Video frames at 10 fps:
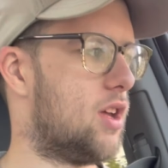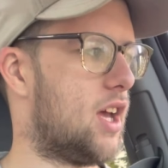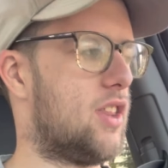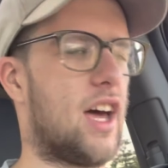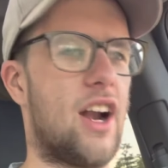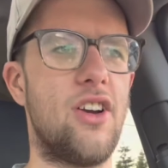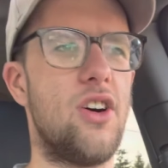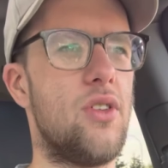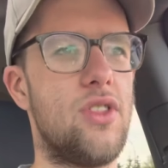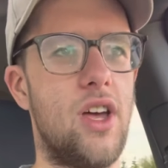And I don't
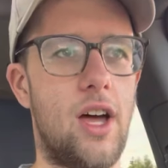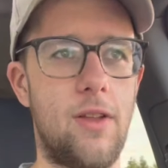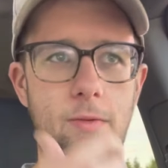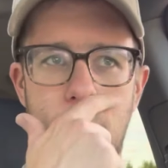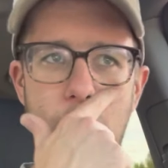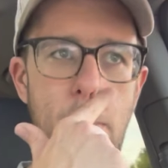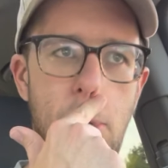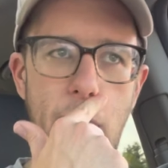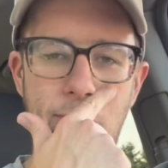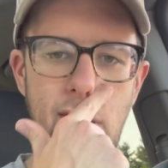know, the
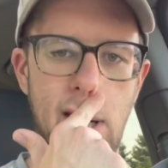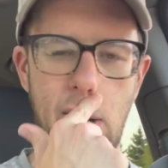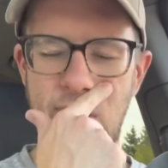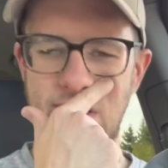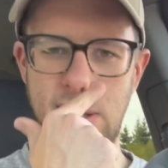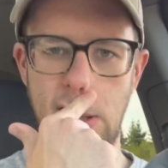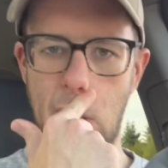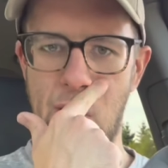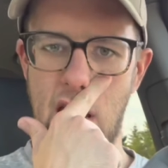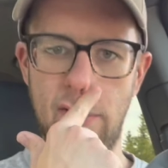plan right now isn't to
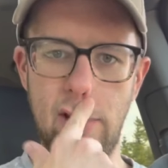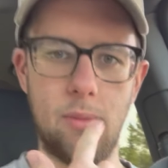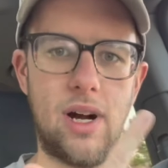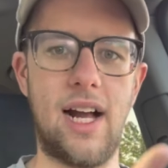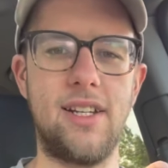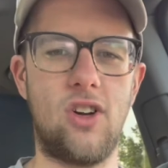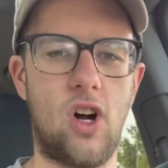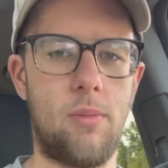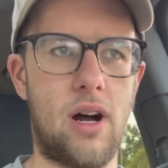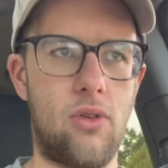go heavy, but I did
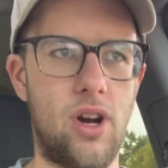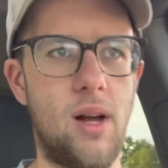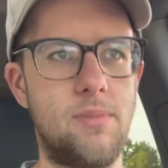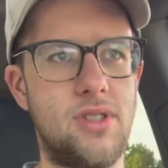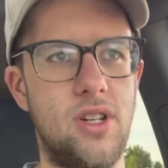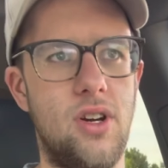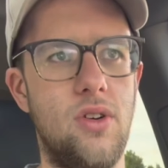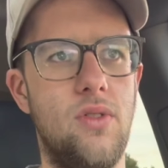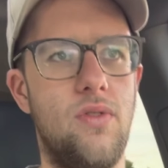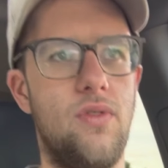all my reps,
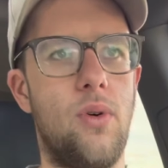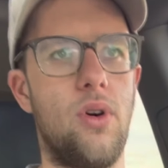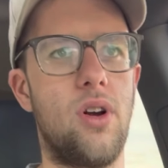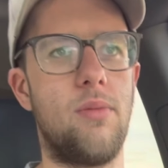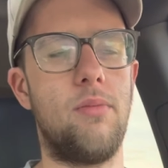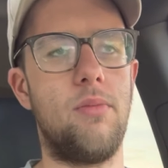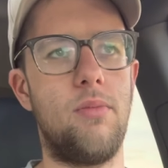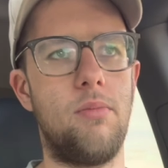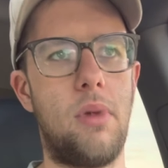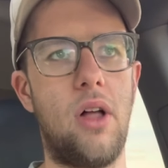for
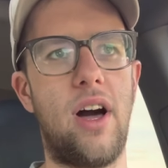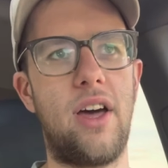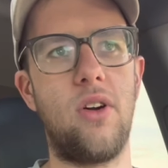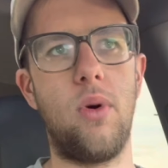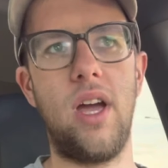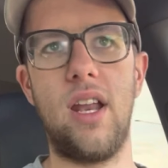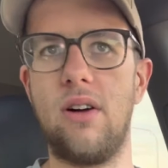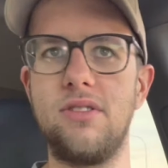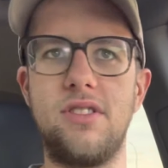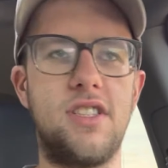my lighter weight, and
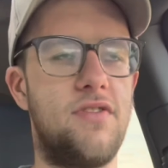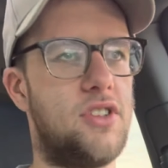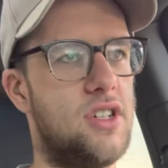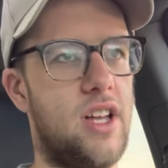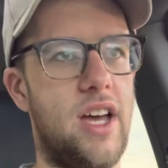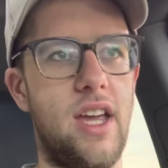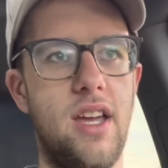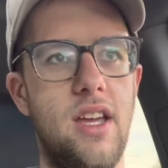I was just feeling like